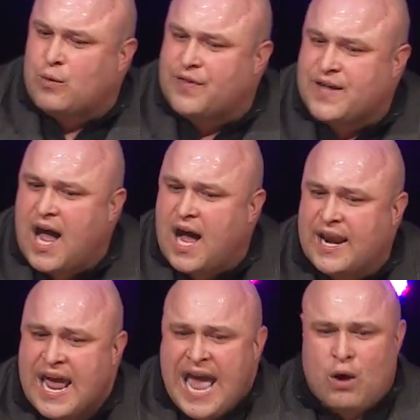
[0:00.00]
with
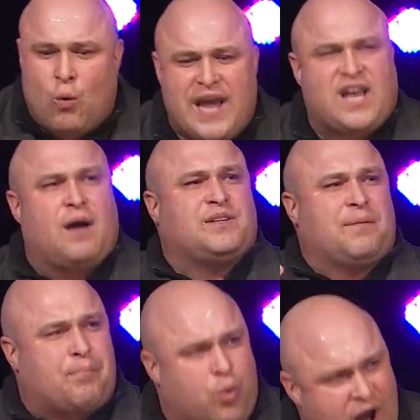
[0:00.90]
God and wake up
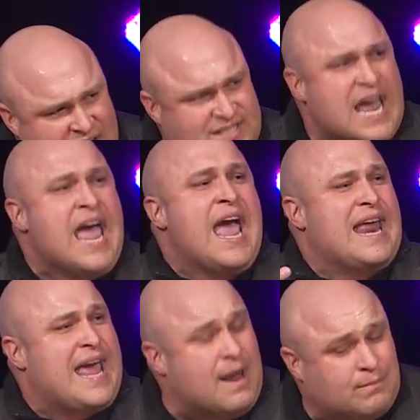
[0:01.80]
depressed and
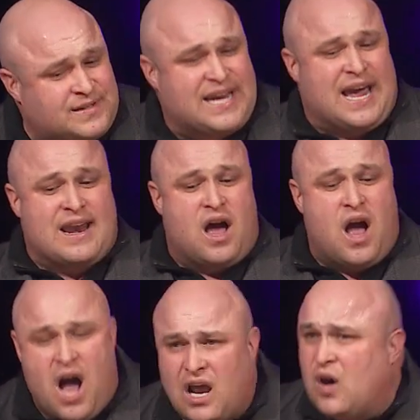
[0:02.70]
empty and
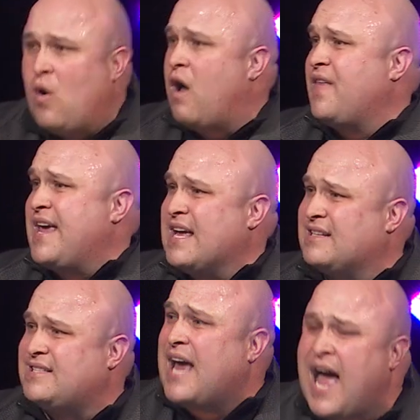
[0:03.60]
hollow on the
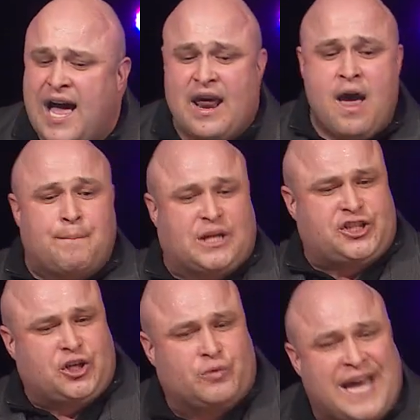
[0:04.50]
inside,
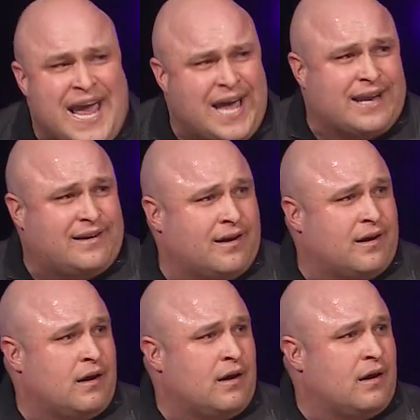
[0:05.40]
but you did.
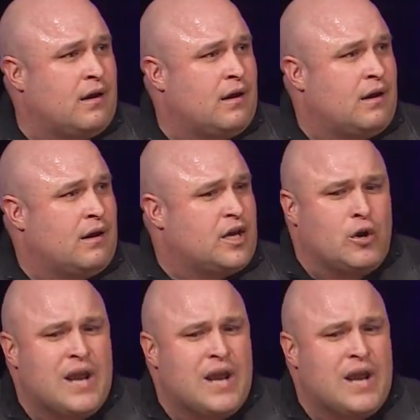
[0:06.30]
You